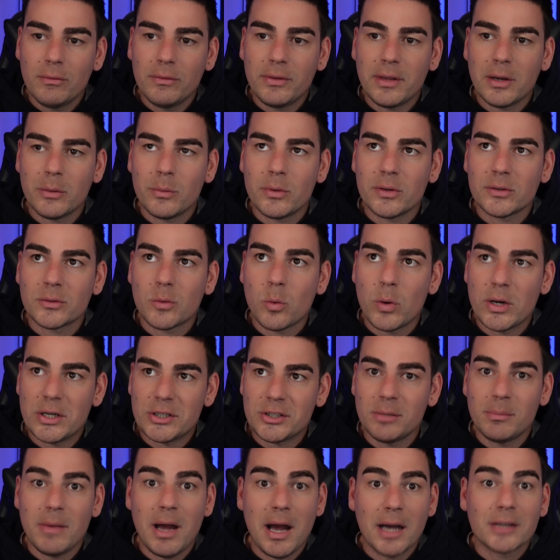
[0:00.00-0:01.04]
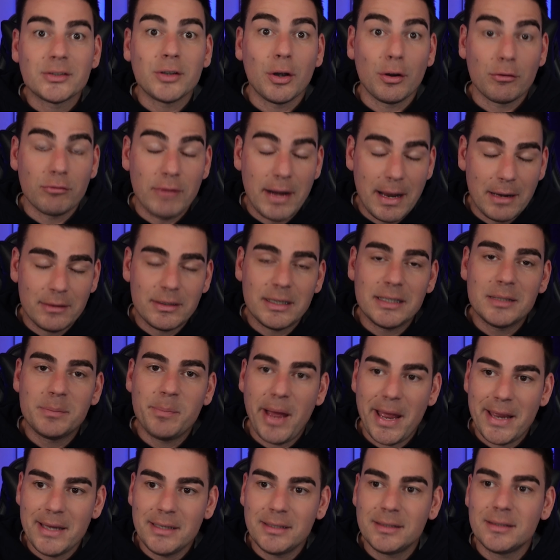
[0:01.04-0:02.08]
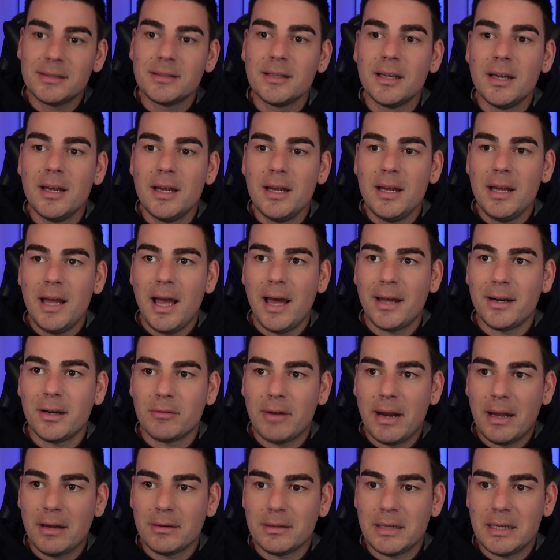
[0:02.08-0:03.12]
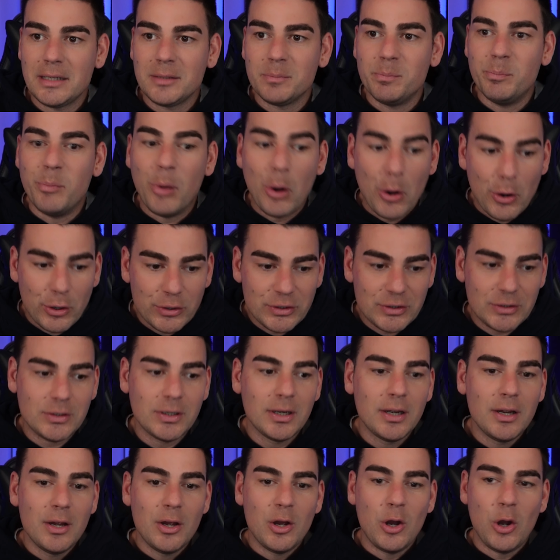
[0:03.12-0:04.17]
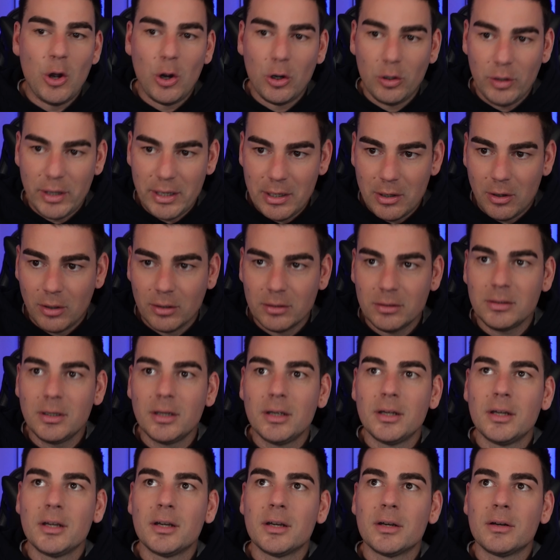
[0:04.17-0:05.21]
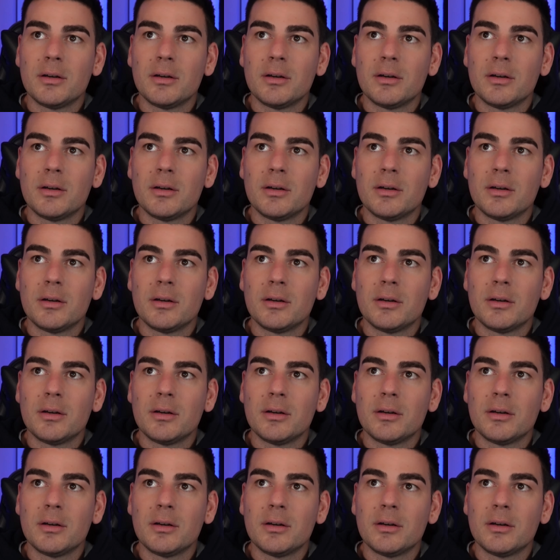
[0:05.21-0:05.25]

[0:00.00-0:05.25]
There were question marks around his pace and around his burst early on,